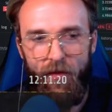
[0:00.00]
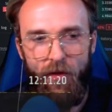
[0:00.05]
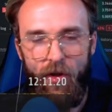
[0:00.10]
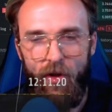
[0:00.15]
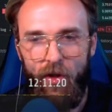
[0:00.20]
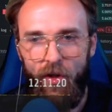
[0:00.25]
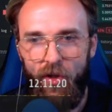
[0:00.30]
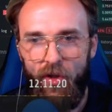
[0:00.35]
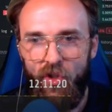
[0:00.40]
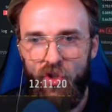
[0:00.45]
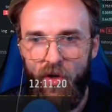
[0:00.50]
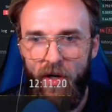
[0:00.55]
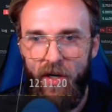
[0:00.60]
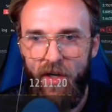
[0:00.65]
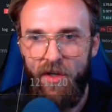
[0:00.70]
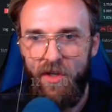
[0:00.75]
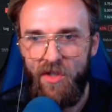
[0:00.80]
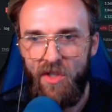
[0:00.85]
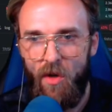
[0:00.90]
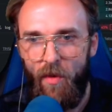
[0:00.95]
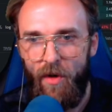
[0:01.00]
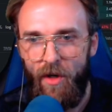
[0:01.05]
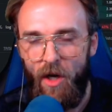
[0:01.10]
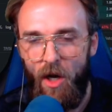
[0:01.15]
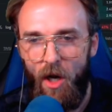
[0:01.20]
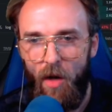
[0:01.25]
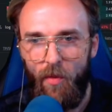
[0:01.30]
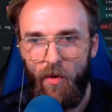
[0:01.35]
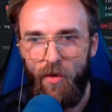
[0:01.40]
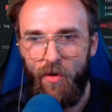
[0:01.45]
the trend is going
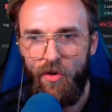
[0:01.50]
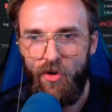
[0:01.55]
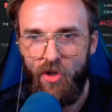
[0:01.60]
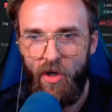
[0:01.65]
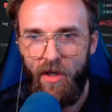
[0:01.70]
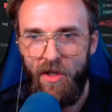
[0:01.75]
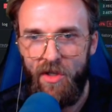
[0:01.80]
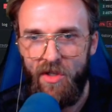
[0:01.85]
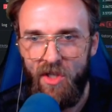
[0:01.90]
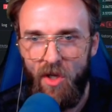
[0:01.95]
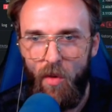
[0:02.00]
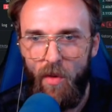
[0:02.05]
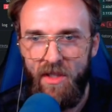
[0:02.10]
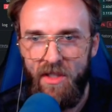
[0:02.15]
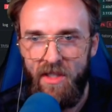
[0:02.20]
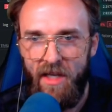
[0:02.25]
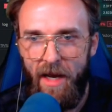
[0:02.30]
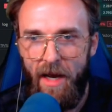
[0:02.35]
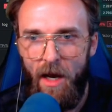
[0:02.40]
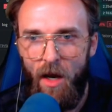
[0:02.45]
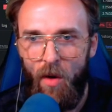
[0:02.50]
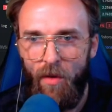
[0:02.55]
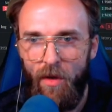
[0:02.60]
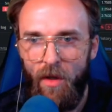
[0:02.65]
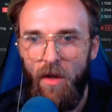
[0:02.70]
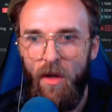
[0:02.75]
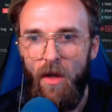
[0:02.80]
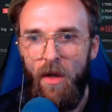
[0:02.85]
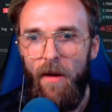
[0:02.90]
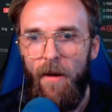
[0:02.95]
up or the trend is going down,